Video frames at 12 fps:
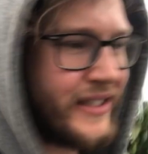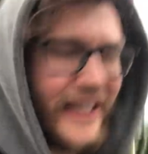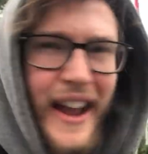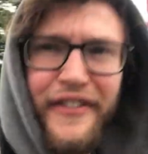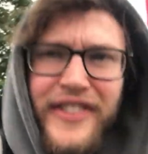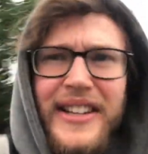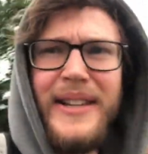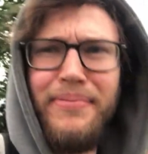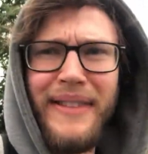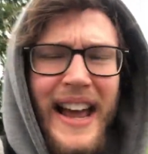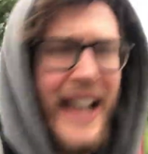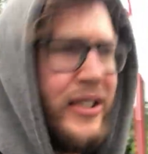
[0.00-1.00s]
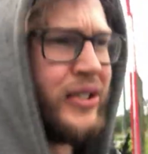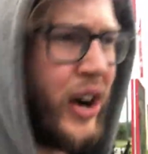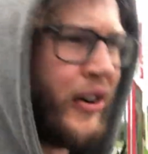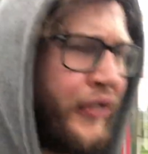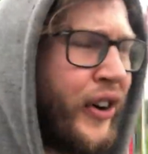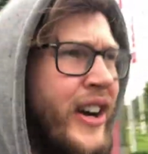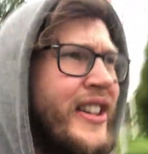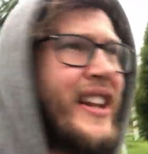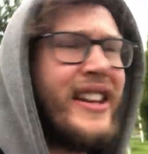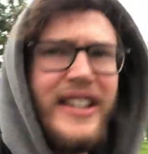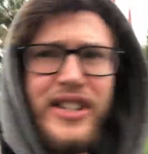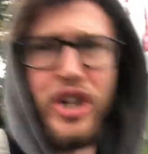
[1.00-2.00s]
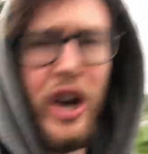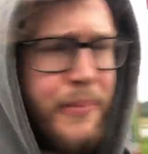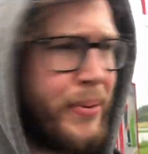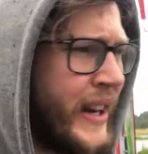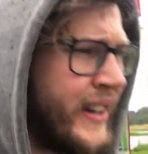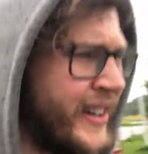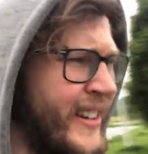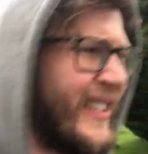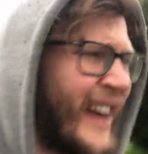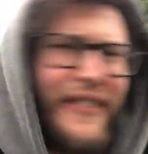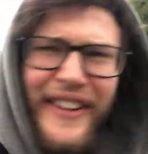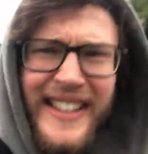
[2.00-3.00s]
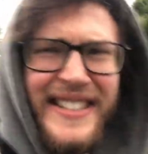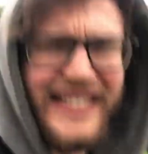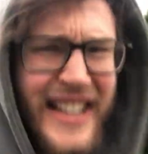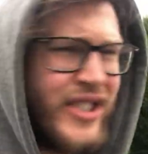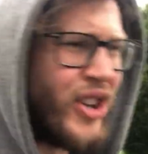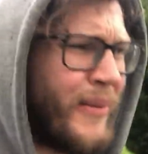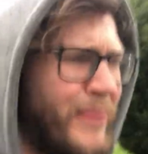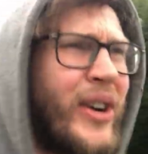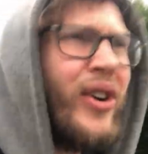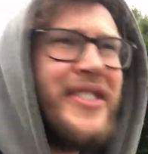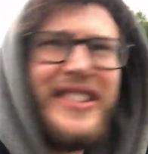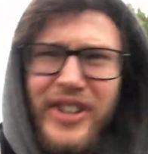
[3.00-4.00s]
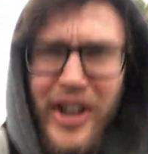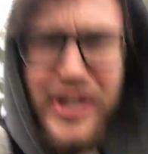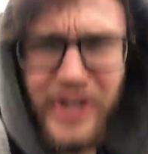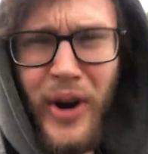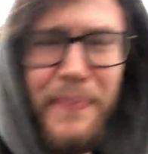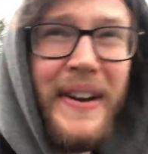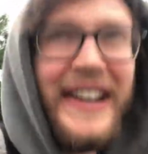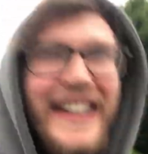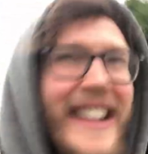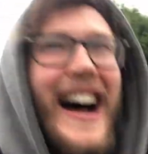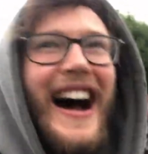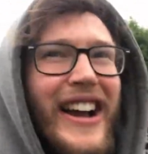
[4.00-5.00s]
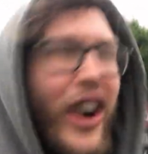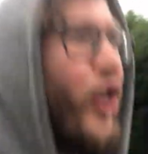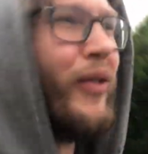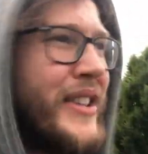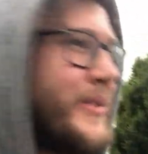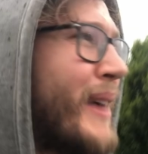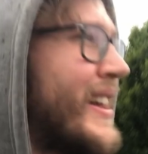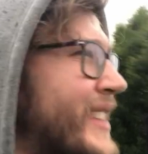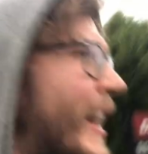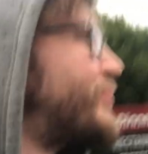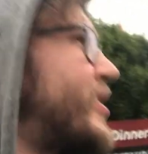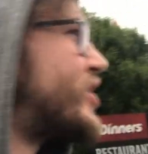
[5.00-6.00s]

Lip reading: definitely plan to go further than Linköping. I think it's Linköping or is it Jönköping? I always mess up the